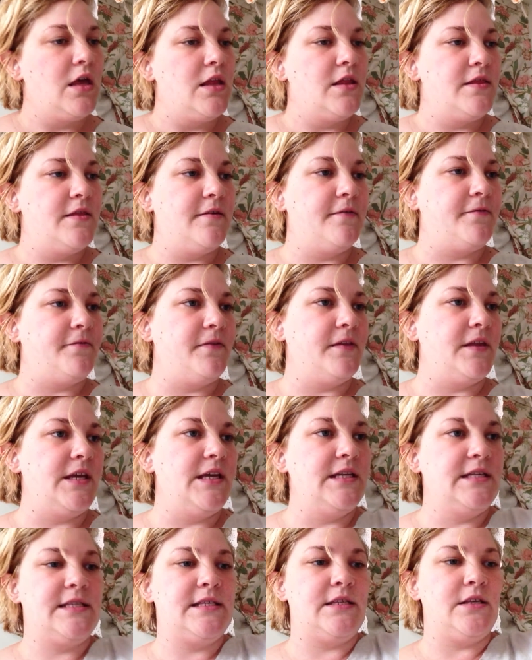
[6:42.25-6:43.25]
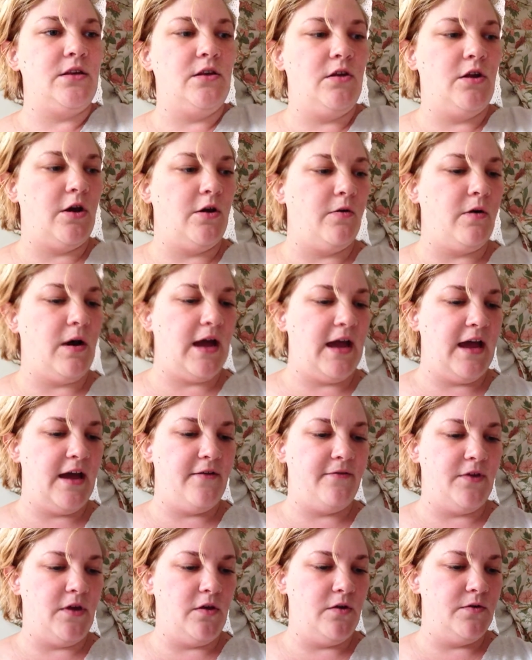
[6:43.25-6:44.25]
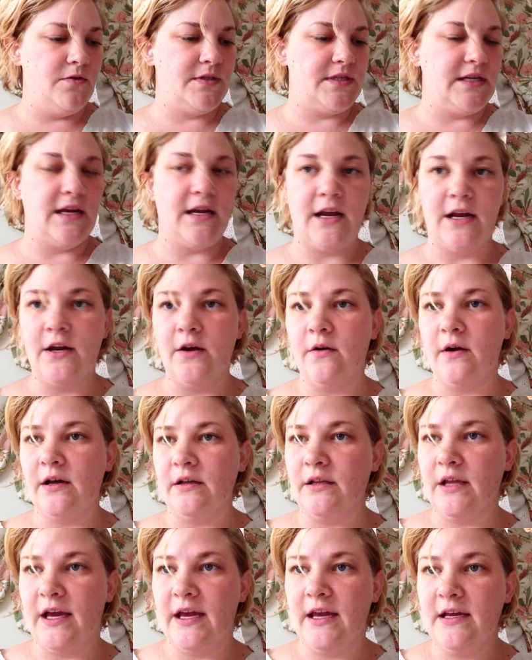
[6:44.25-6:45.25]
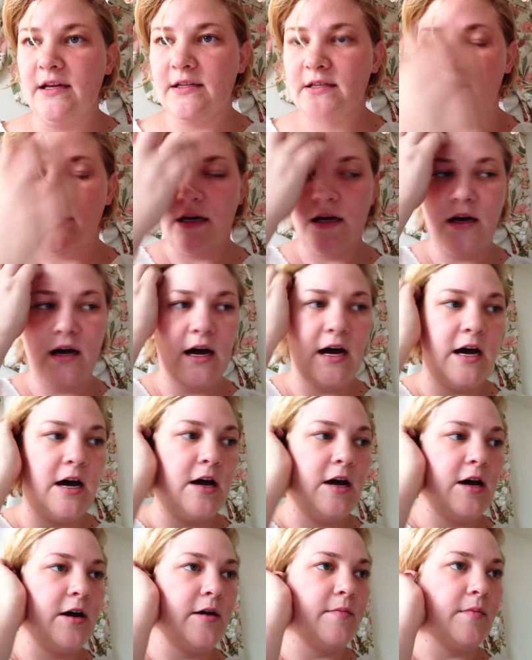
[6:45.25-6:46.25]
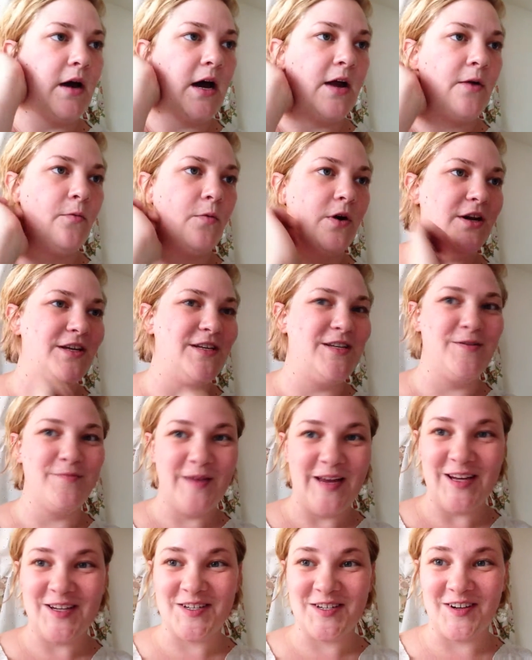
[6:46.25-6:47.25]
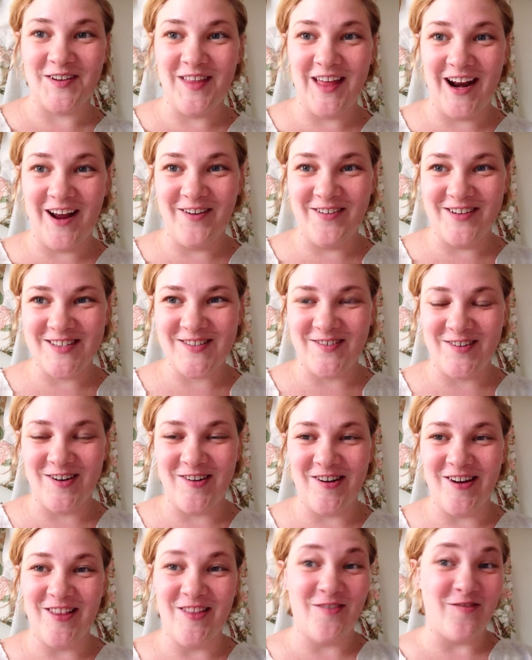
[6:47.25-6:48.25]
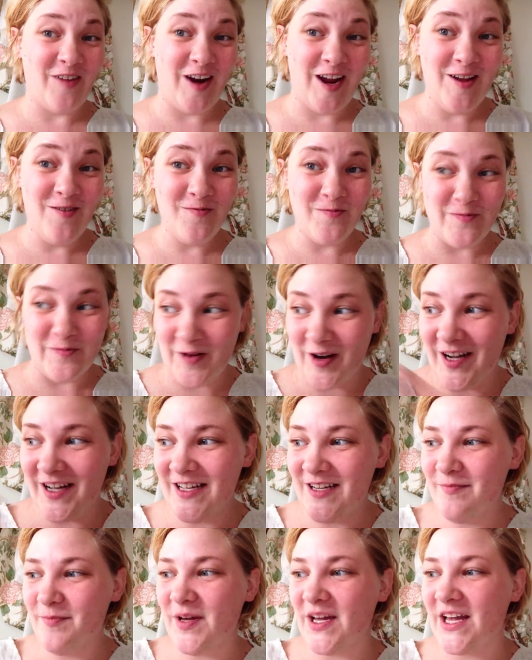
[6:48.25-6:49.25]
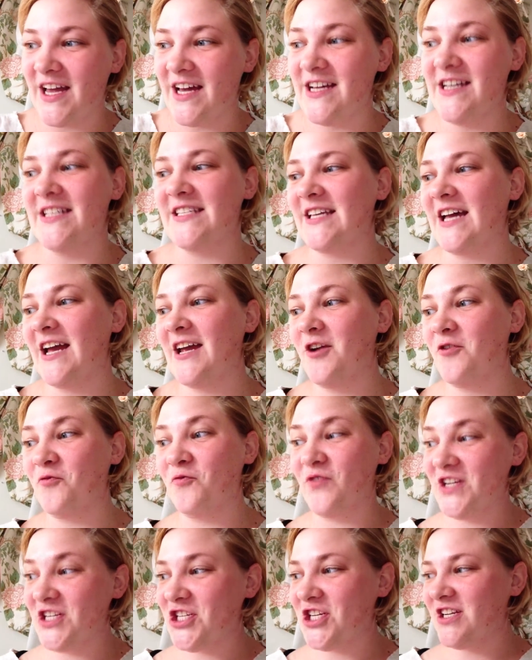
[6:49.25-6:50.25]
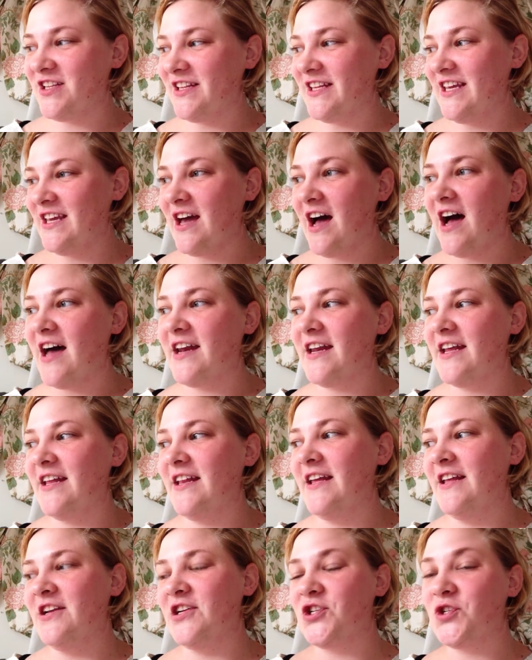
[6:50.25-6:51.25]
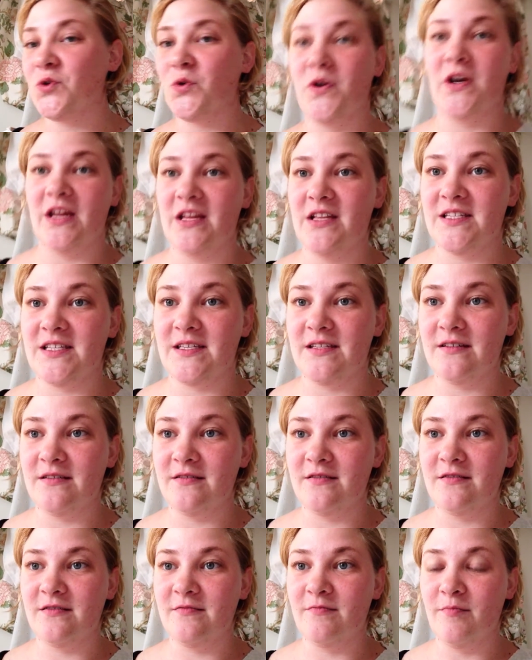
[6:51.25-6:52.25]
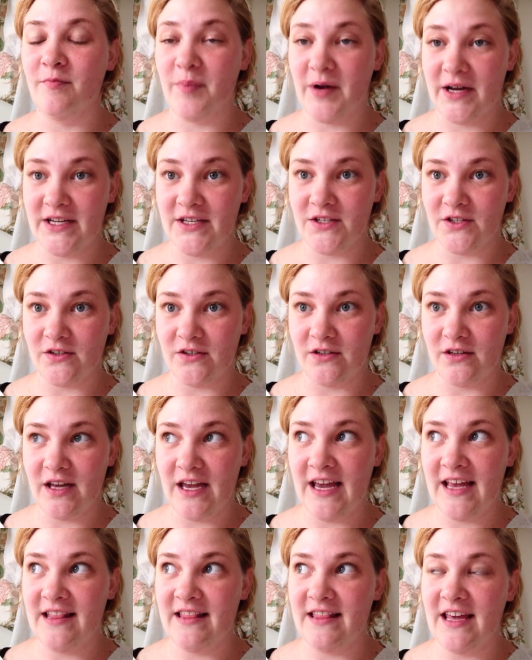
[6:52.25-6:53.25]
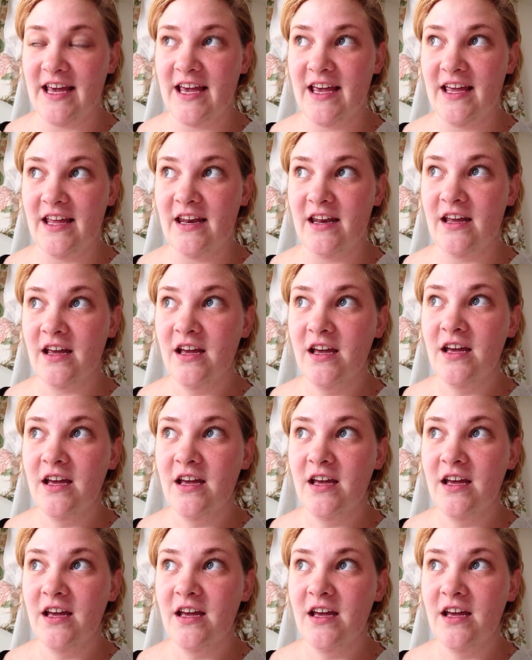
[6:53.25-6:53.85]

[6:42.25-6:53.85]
The fleece, you know, I have used and I know I liked. I wanted to make sure that I was ordering the right one because I originally got it in a short ends bundle and then